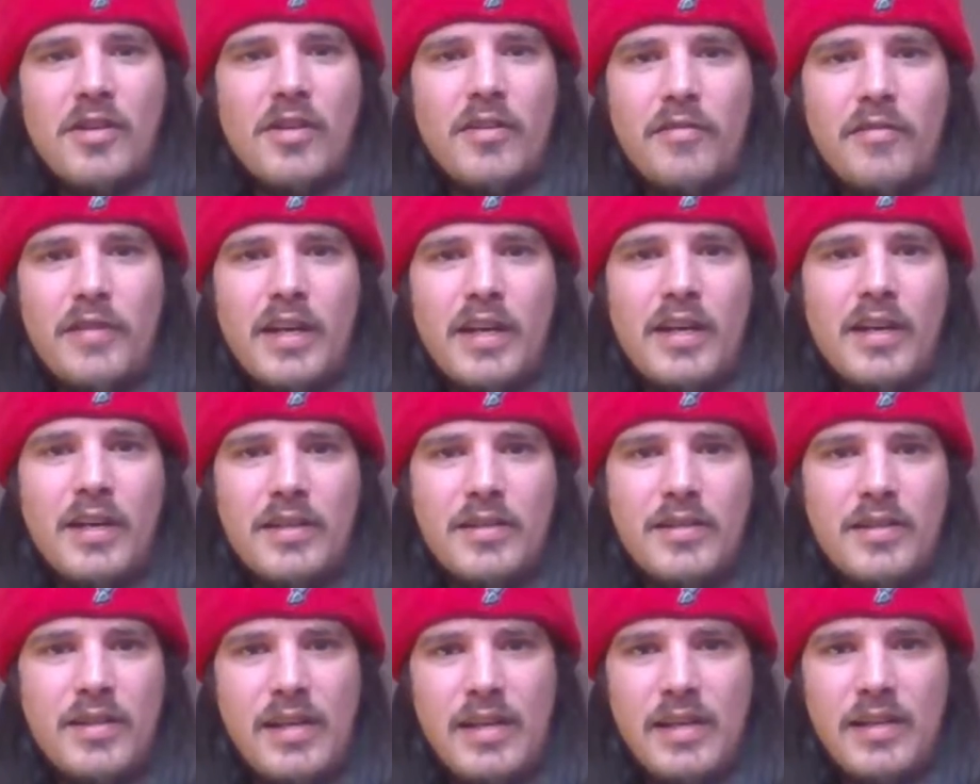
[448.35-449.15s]
I think,
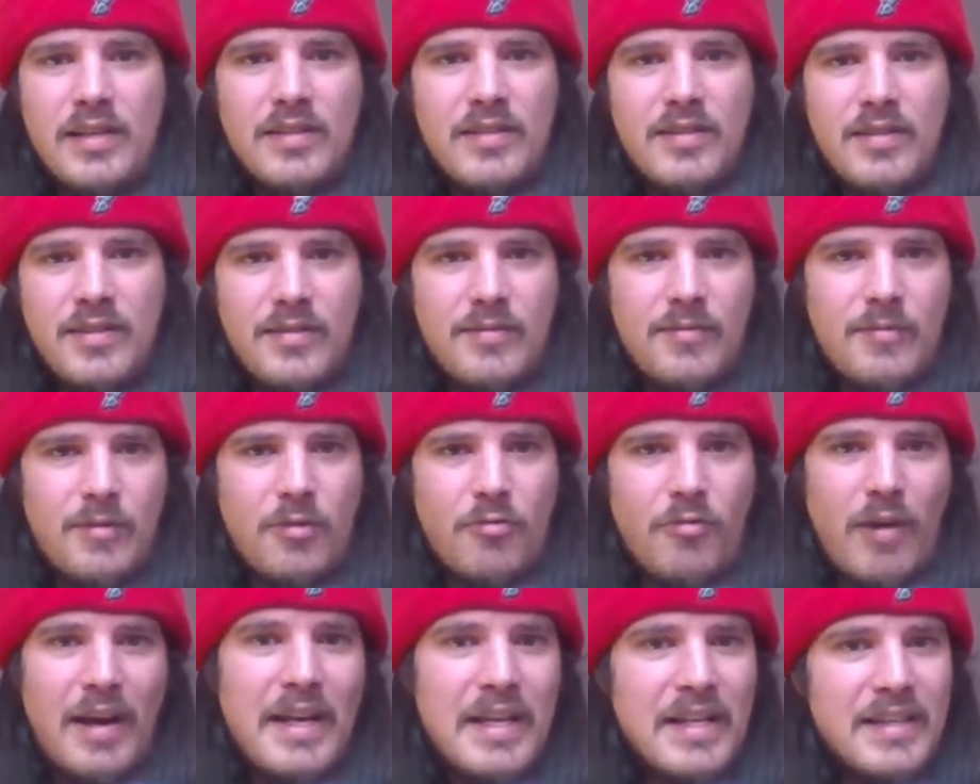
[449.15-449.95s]
is his
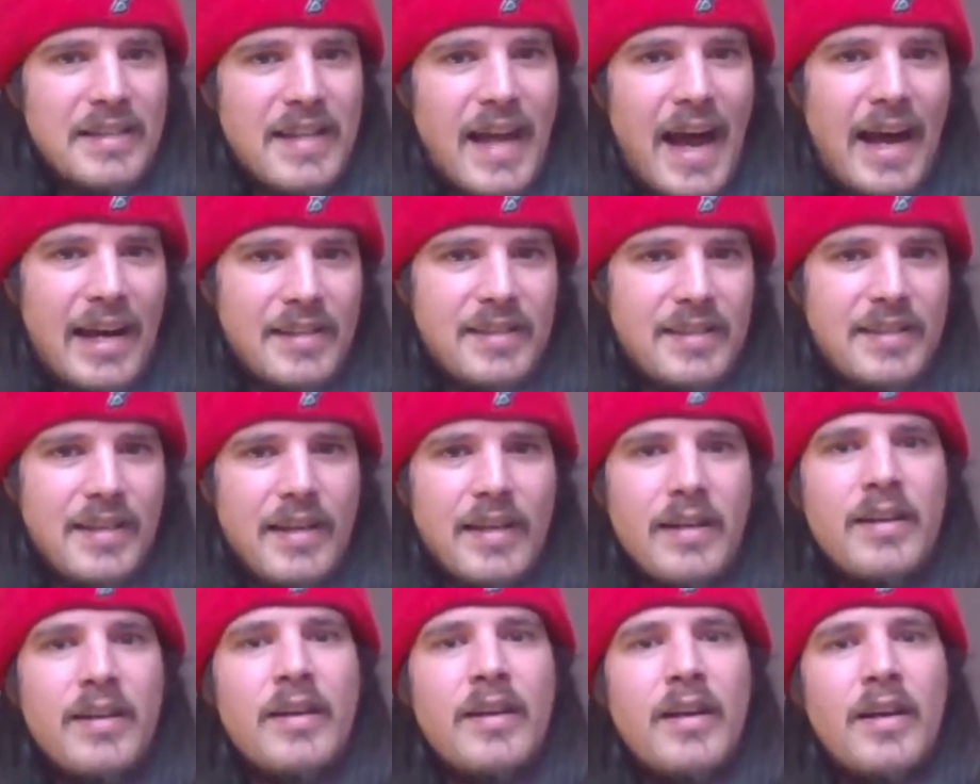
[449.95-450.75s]
greatest
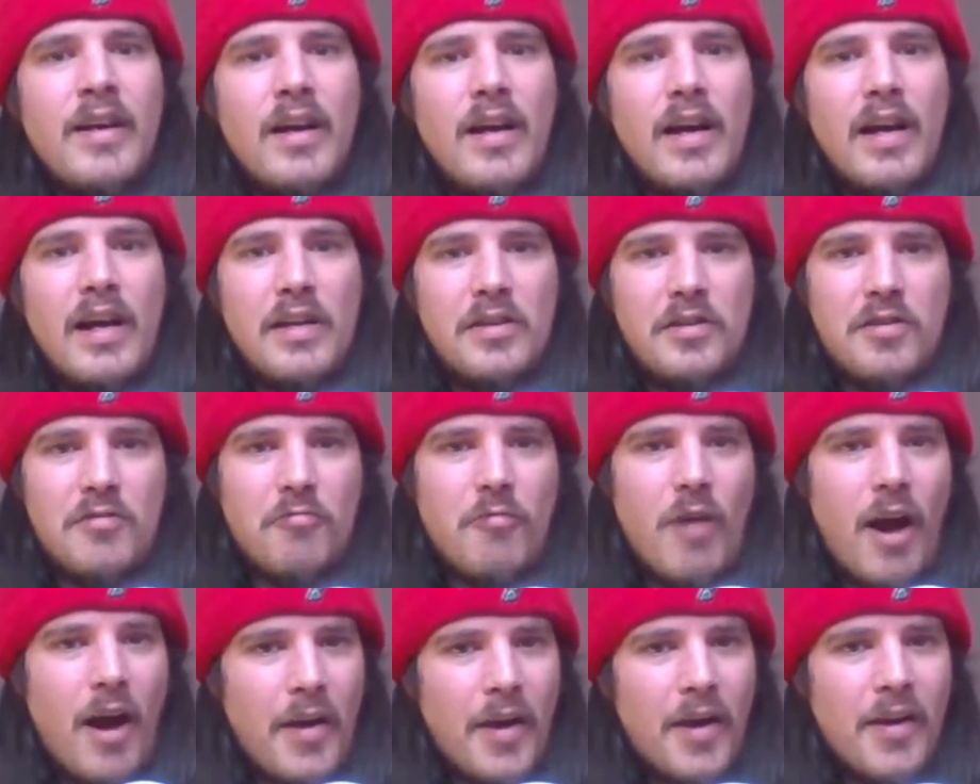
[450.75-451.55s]
asset as a
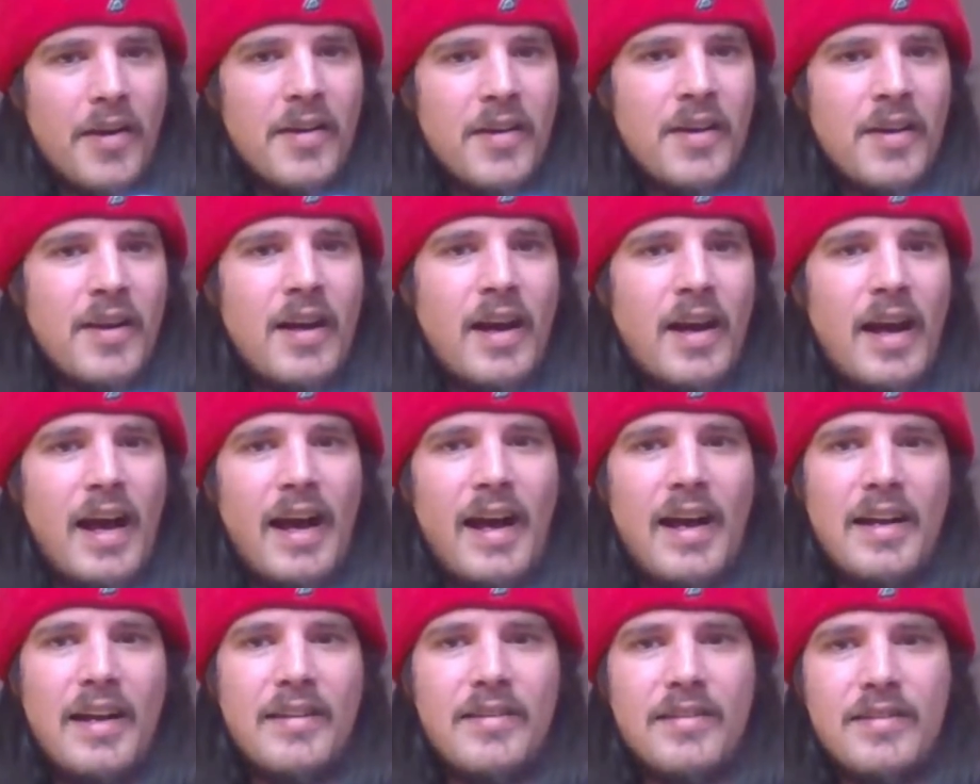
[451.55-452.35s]
runner,
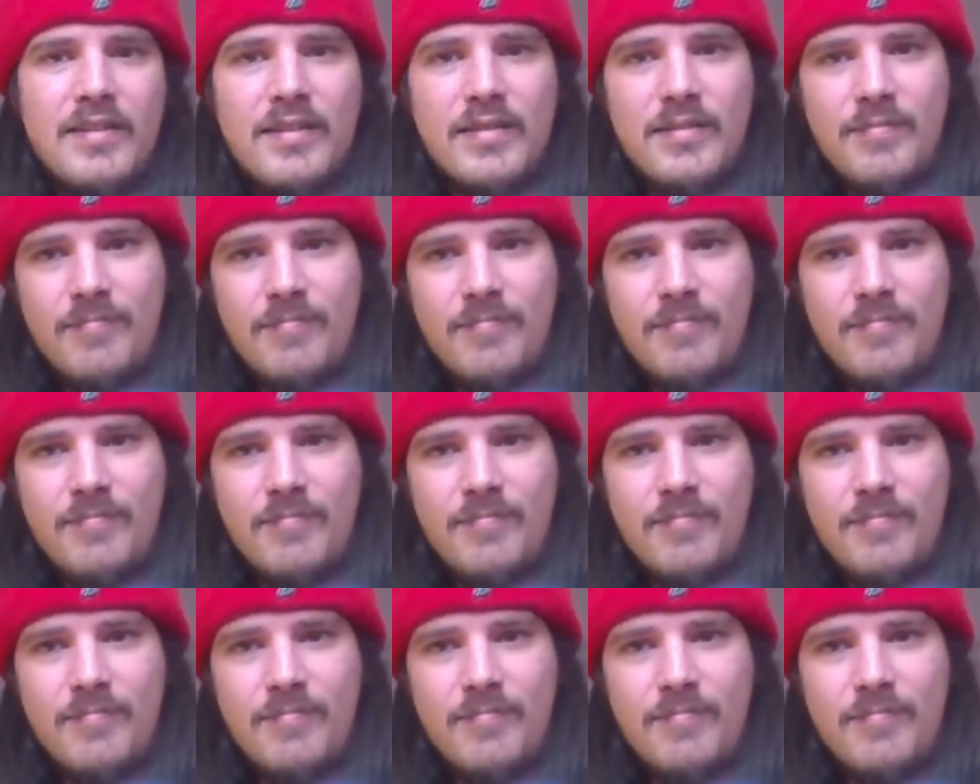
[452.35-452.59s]
and